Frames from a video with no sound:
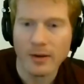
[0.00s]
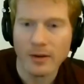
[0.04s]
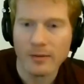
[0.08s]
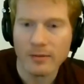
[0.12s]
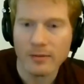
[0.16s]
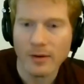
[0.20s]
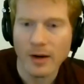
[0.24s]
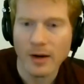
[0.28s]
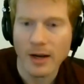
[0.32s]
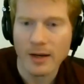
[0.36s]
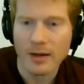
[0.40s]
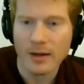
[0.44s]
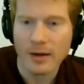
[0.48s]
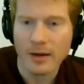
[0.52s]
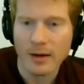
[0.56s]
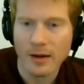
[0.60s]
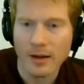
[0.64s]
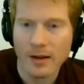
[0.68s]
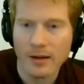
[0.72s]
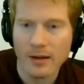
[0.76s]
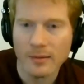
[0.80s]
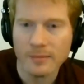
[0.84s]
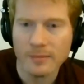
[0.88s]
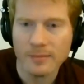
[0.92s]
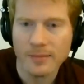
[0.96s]
of, right?
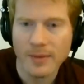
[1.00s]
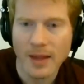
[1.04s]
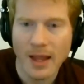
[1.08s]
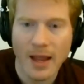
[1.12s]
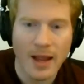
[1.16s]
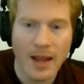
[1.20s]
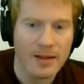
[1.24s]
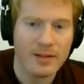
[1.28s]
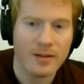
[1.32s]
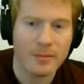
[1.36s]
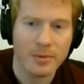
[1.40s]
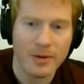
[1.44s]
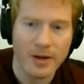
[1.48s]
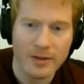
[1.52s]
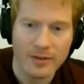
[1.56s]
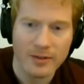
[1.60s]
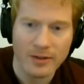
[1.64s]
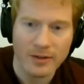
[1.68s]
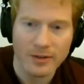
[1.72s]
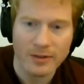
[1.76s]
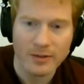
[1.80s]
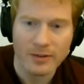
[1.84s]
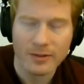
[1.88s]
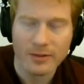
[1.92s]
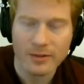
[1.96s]

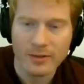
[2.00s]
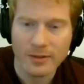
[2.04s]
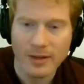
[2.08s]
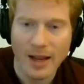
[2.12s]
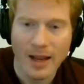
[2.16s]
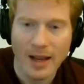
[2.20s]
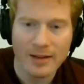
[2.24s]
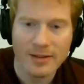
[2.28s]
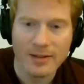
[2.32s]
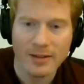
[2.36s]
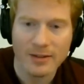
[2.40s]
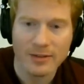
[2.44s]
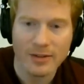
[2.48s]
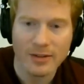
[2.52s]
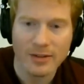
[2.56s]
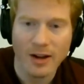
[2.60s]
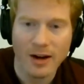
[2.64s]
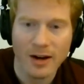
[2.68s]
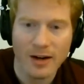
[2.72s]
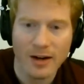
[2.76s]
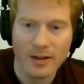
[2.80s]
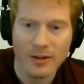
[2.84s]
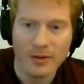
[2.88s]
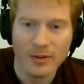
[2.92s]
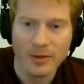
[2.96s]
Assets are
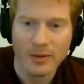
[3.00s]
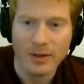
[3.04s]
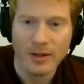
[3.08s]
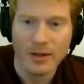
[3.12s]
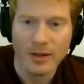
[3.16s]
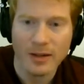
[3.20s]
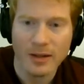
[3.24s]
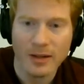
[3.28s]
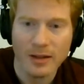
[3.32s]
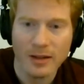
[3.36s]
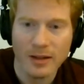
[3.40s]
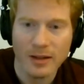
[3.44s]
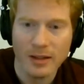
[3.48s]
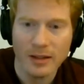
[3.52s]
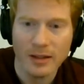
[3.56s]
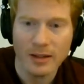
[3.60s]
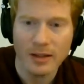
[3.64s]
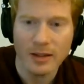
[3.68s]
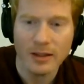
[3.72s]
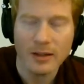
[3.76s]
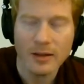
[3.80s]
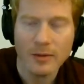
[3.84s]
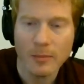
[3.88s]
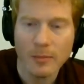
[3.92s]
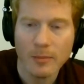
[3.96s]
not included in
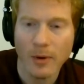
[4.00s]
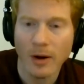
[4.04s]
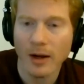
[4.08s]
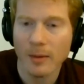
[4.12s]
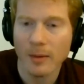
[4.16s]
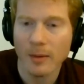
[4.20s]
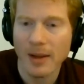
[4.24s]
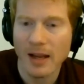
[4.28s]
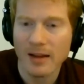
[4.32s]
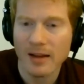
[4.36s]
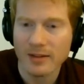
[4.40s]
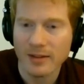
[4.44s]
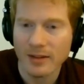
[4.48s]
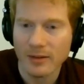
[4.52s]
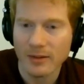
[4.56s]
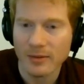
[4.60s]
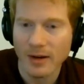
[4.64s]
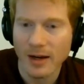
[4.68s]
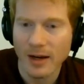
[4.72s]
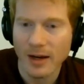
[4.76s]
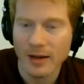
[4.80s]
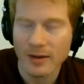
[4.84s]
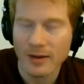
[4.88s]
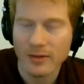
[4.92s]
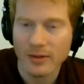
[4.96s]
the market basket,
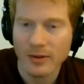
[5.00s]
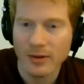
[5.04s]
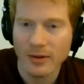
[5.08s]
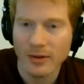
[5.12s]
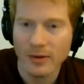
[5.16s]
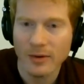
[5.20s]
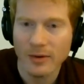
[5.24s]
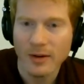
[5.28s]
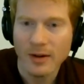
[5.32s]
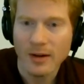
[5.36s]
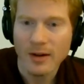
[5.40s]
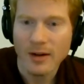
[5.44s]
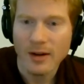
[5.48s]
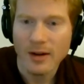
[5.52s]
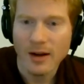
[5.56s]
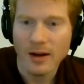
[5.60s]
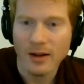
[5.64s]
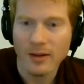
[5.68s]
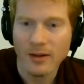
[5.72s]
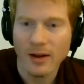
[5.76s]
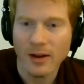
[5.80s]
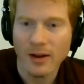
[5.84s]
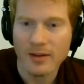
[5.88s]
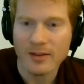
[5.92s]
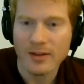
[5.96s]
right? So a
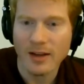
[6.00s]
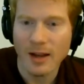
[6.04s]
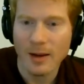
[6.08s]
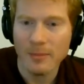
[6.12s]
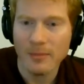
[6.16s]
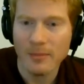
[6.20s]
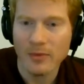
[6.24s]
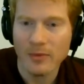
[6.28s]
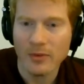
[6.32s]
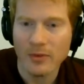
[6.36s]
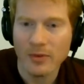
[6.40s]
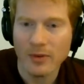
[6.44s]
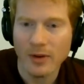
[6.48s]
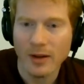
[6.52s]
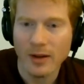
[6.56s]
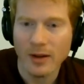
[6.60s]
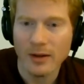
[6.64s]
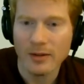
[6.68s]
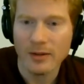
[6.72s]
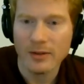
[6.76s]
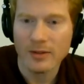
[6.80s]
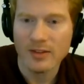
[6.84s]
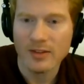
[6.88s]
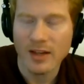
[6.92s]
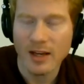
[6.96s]
lot of times
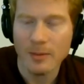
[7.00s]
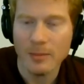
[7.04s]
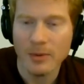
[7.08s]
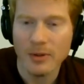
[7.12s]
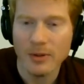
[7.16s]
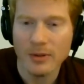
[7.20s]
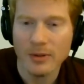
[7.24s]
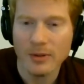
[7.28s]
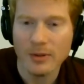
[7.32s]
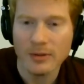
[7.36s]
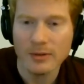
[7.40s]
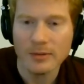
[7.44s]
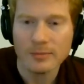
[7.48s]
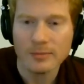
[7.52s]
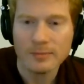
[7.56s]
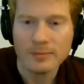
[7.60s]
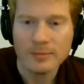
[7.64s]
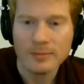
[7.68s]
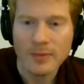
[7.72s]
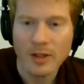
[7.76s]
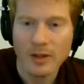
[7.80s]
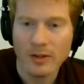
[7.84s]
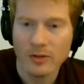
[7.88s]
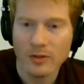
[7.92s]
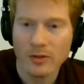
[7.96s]
stable
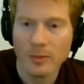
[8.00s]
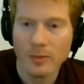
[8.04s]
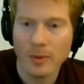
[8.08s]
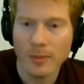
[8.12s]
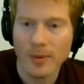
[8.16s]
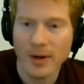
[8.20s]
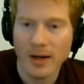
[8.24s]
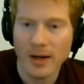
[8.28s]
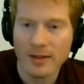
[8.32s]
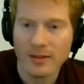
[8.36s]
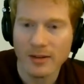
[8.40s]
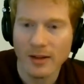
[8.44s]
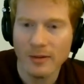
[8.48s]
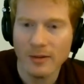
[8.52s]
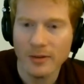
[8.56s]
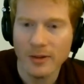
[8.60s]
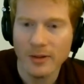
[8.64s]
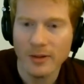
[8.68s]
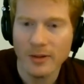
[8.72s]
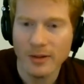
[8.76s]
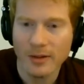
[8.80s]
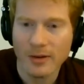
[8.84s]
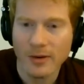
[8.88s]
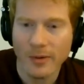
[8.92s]
consumer price level